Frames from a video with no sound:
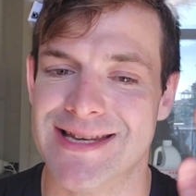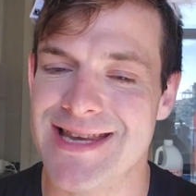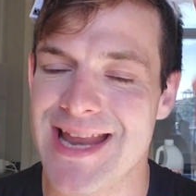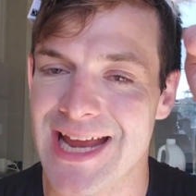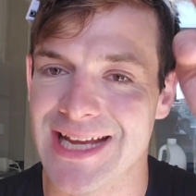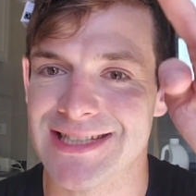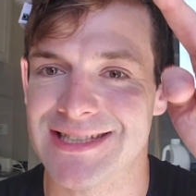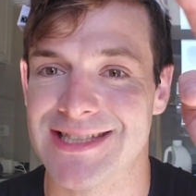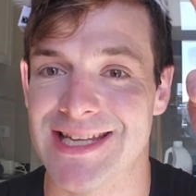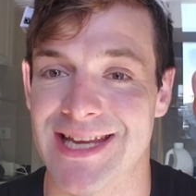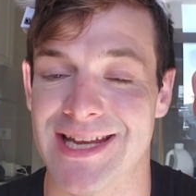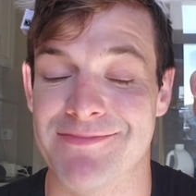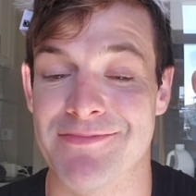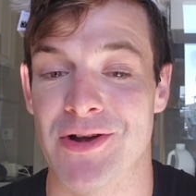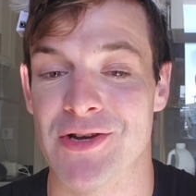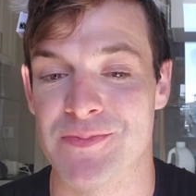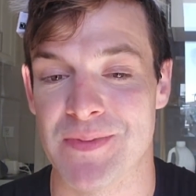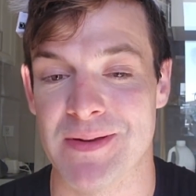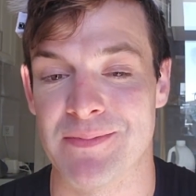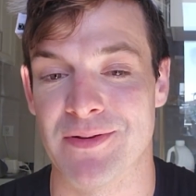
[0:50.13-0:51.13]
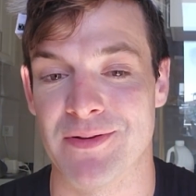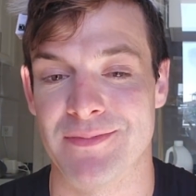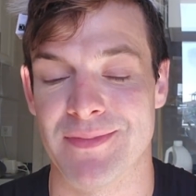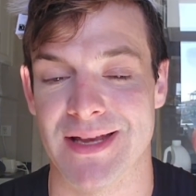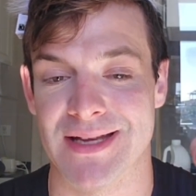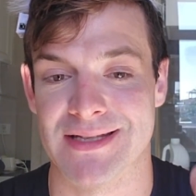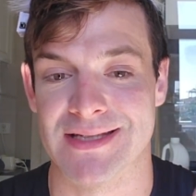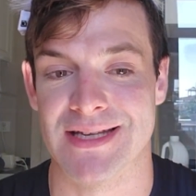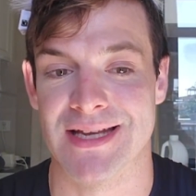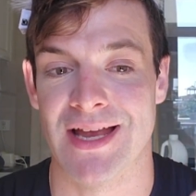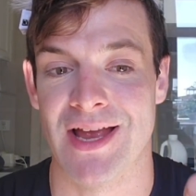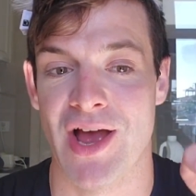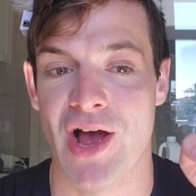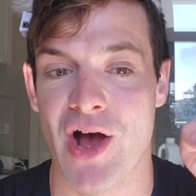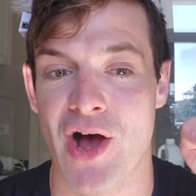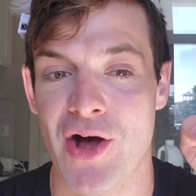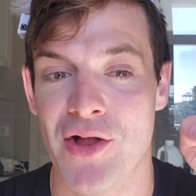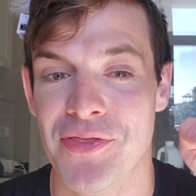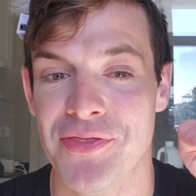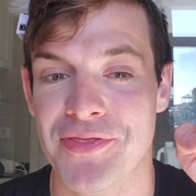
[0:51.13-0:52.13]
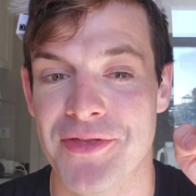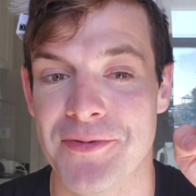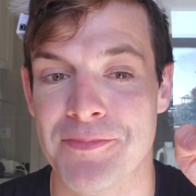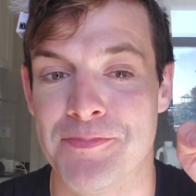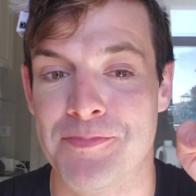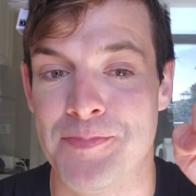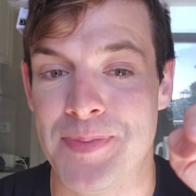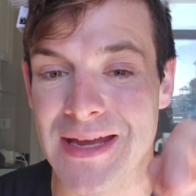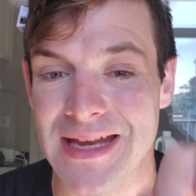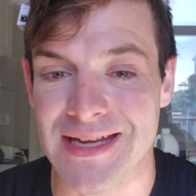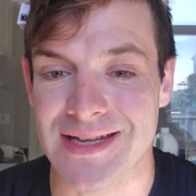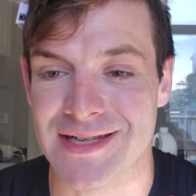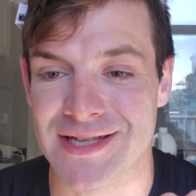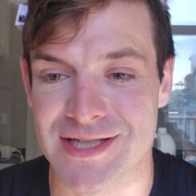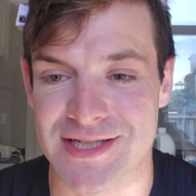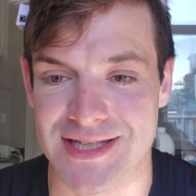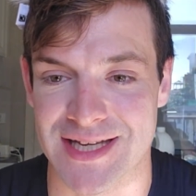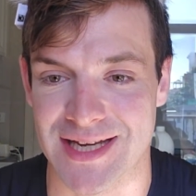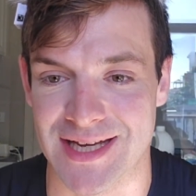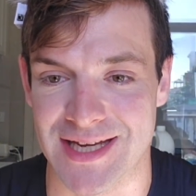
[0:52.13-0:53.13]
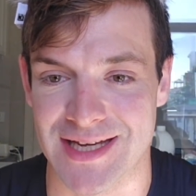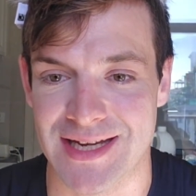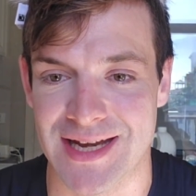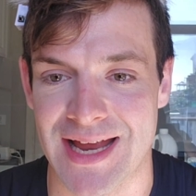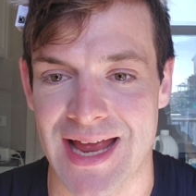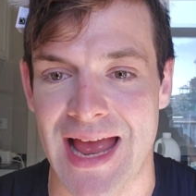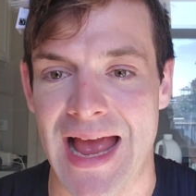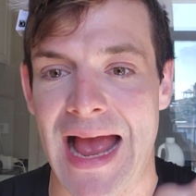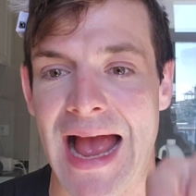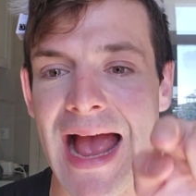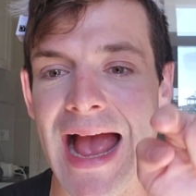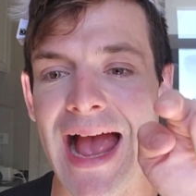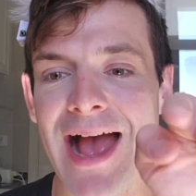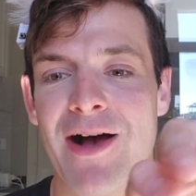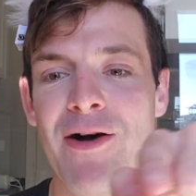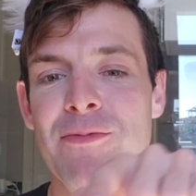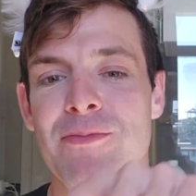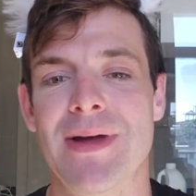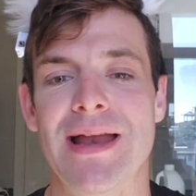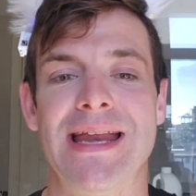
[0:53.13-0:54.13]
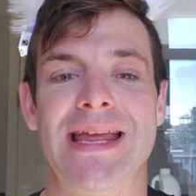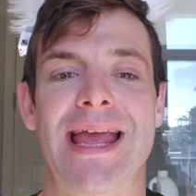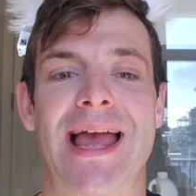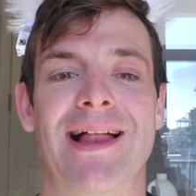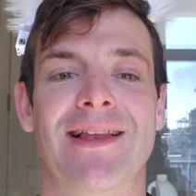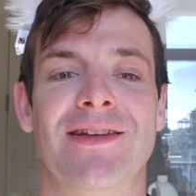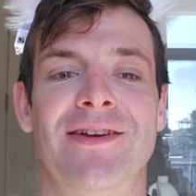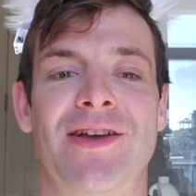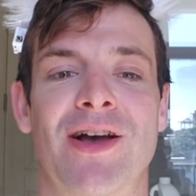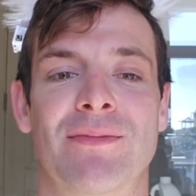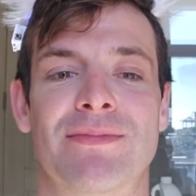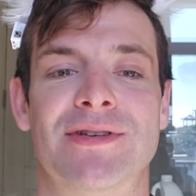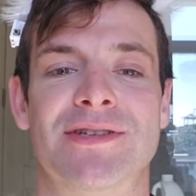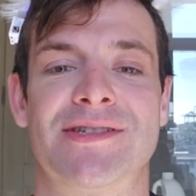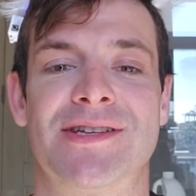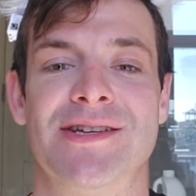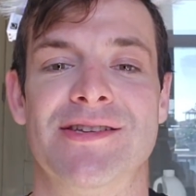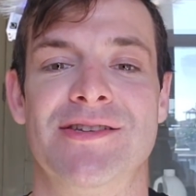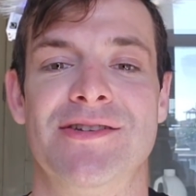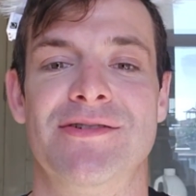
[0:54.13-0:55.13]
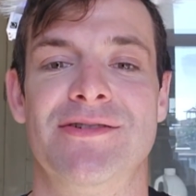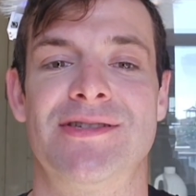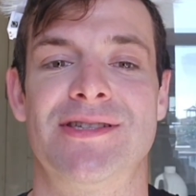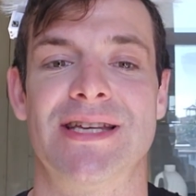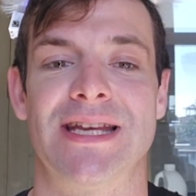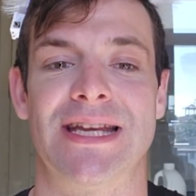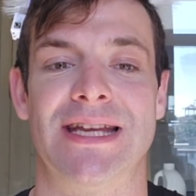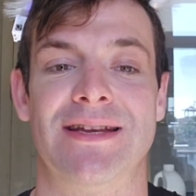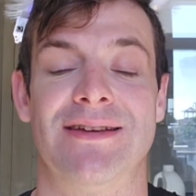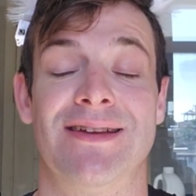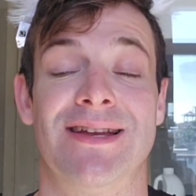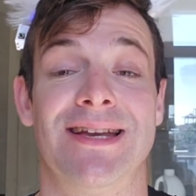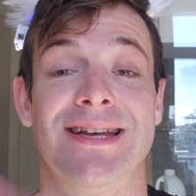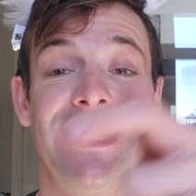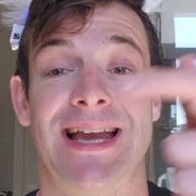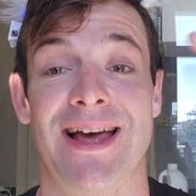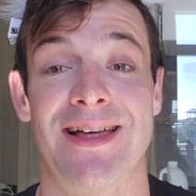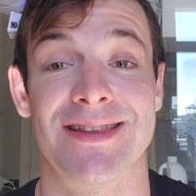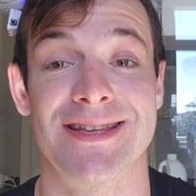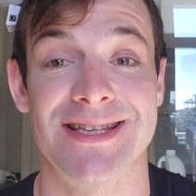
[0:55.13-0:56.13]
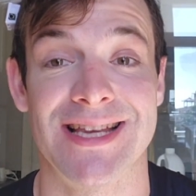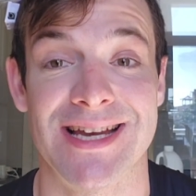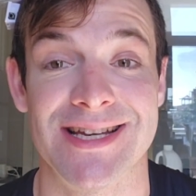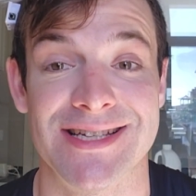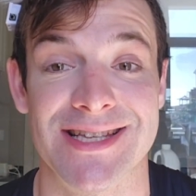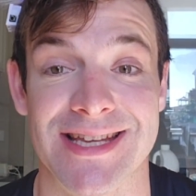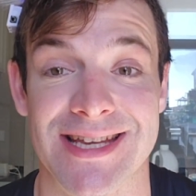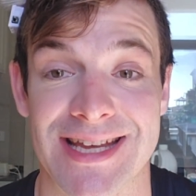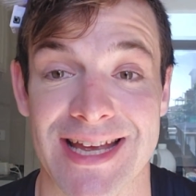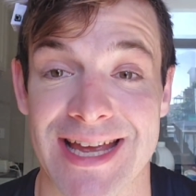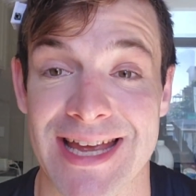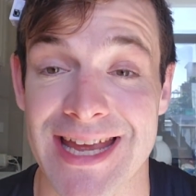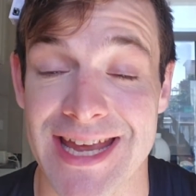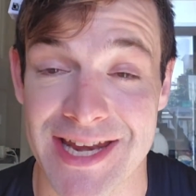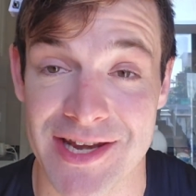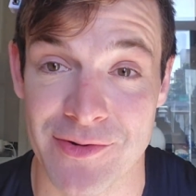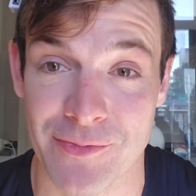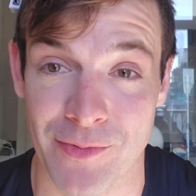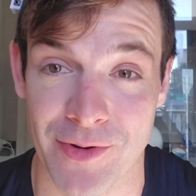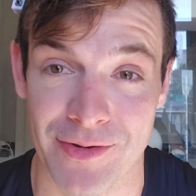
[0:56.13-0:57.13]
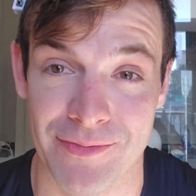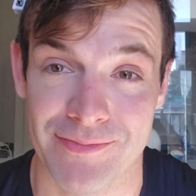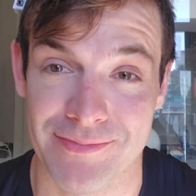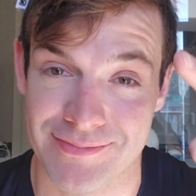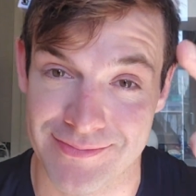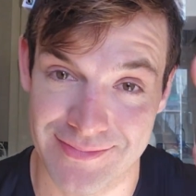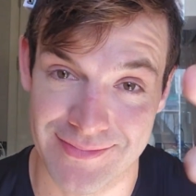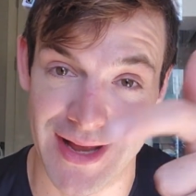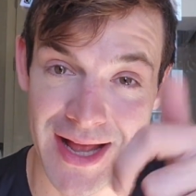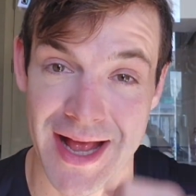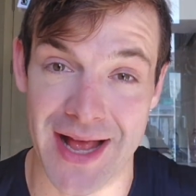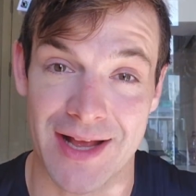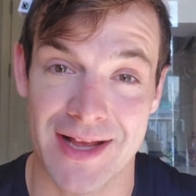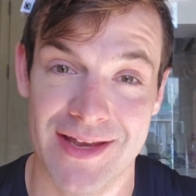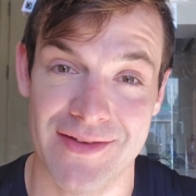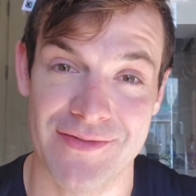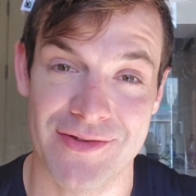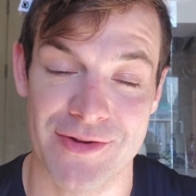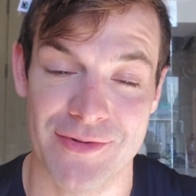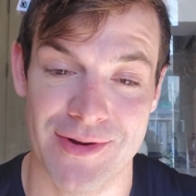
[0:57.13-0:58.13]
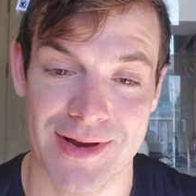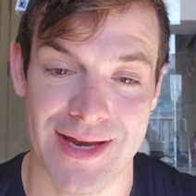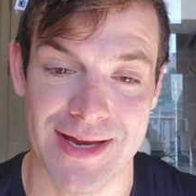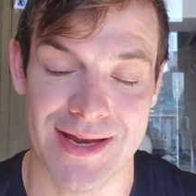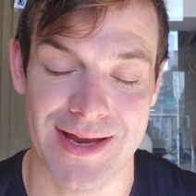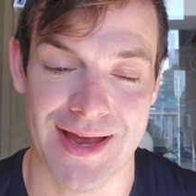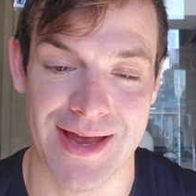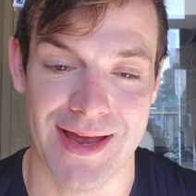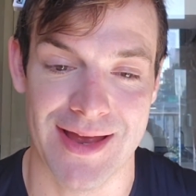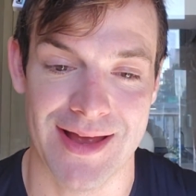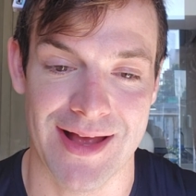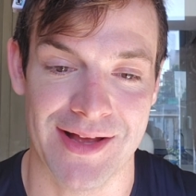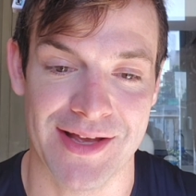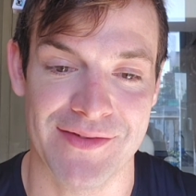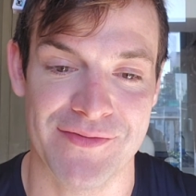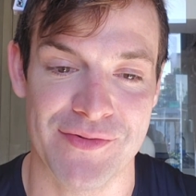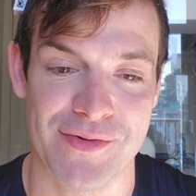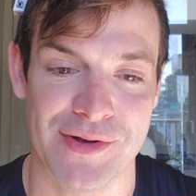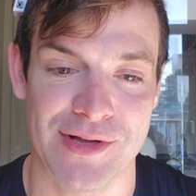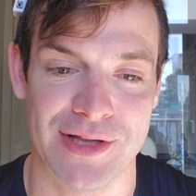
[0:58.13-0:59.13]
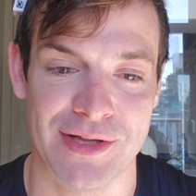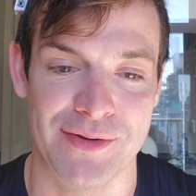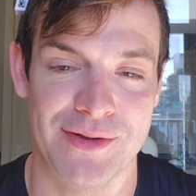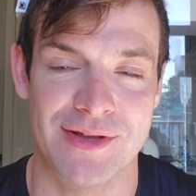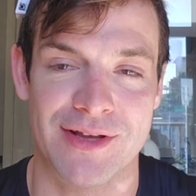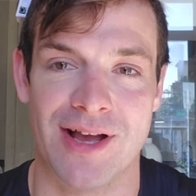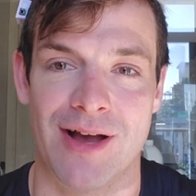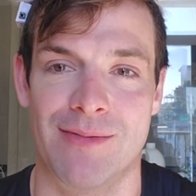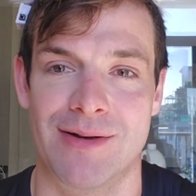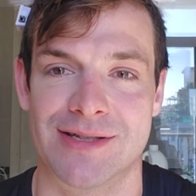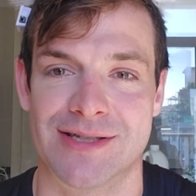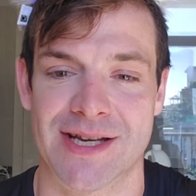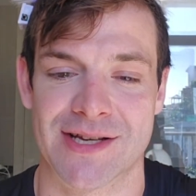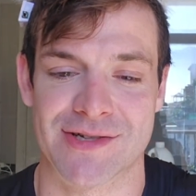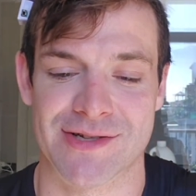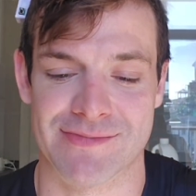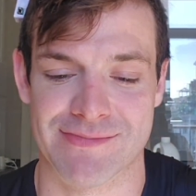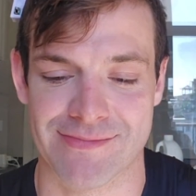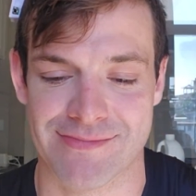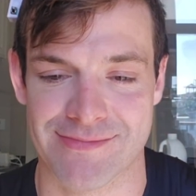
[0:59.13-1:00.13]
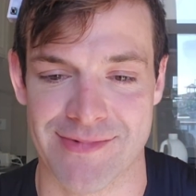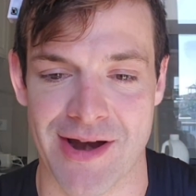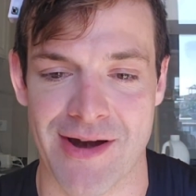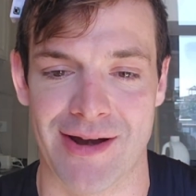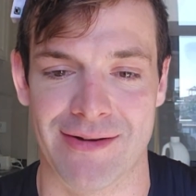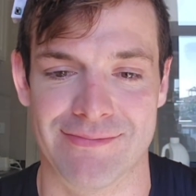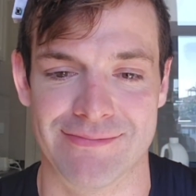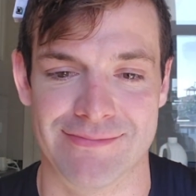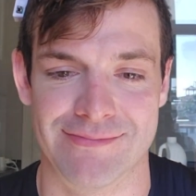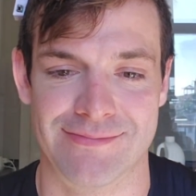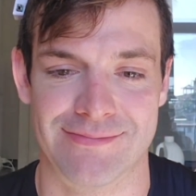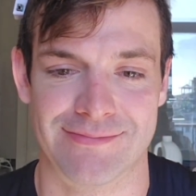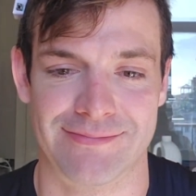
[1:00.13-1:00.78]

Next thing most people miss. On the beach scene, how many helicopters can you see? Now, there's actually a hidden one. I'll give you a uh, I'll give you a clue in the comment section. All right.